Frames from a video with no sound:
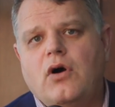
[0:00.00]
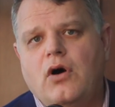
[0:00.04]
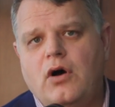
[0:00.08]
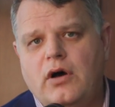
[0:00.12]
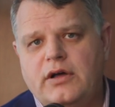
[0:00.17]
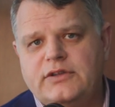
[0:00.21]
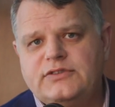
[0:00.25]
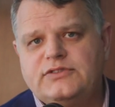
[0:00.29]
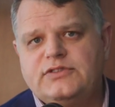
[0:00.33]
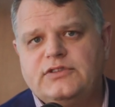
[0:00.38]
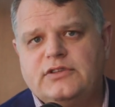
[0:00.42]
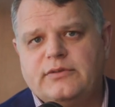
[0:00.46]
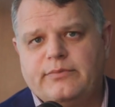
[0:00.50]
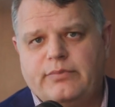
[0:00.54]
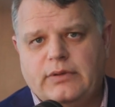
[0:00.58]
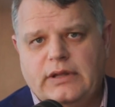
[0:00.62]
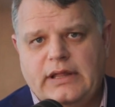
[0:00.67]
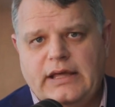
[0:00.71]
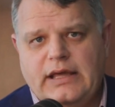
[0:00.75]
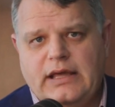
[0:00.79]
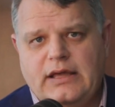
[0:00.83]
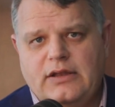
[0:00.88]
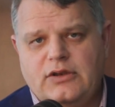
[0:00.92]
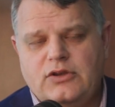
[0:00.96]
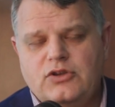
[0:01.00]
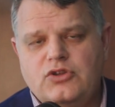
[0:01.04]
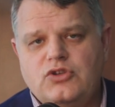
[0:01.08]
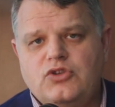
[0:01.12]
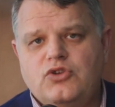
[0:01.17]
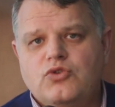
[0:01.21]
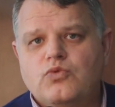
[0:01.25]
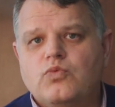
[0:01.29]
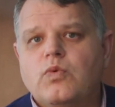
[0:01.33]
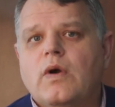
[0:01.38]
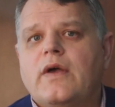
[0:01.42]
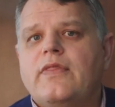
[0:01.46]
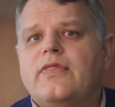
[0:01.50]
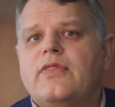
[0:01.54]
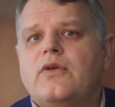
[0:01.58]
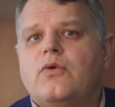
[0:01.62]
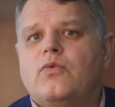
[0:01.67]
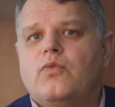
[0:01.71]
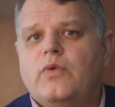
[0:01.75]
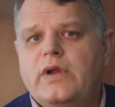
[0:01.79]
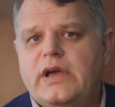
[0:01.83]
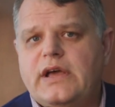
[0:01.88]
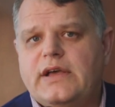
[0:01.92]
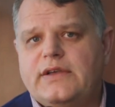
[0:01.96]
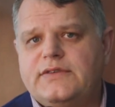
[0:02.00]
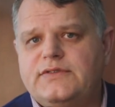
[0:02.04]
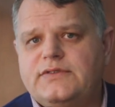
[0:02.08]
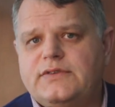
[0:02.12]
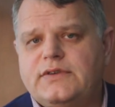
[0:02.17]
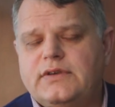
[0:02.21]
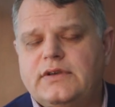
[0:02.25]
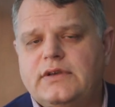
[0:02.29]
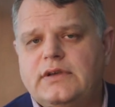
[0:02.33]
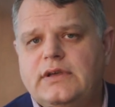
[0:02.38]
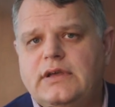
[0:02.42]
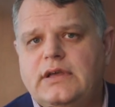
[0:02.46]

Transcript: onto the plan, you run the risk